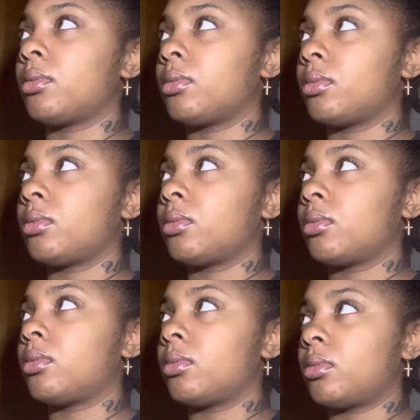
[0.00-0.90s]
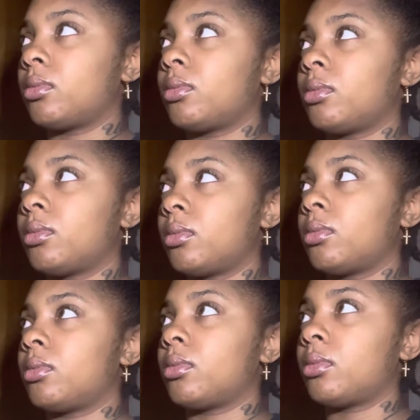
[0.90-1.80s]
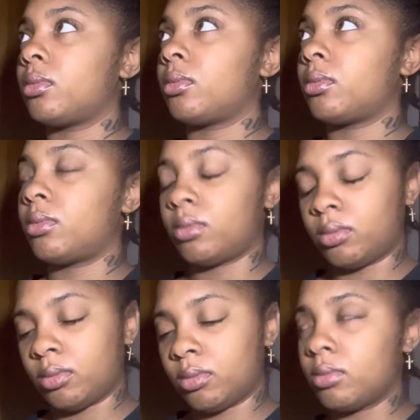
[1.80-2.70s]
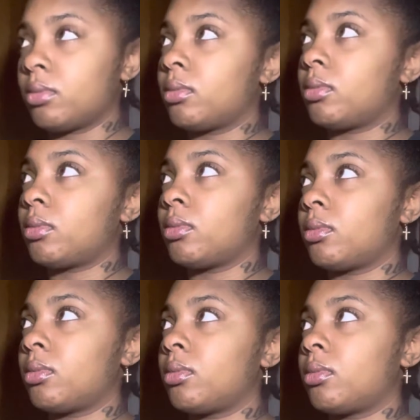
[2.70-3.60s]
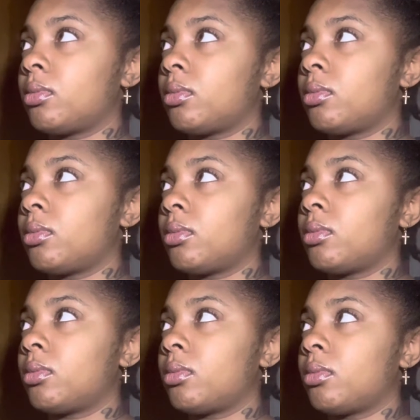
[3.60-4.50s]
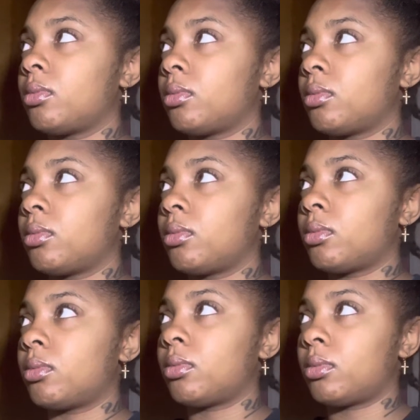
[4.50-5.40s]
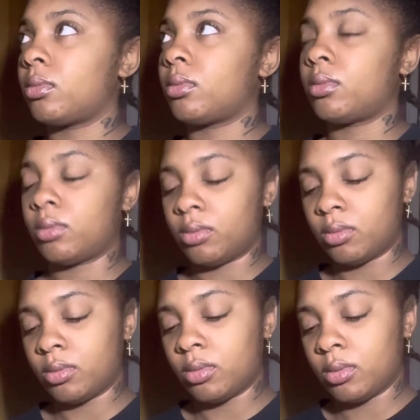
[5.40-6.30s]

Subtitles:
No one is speaking in this clip.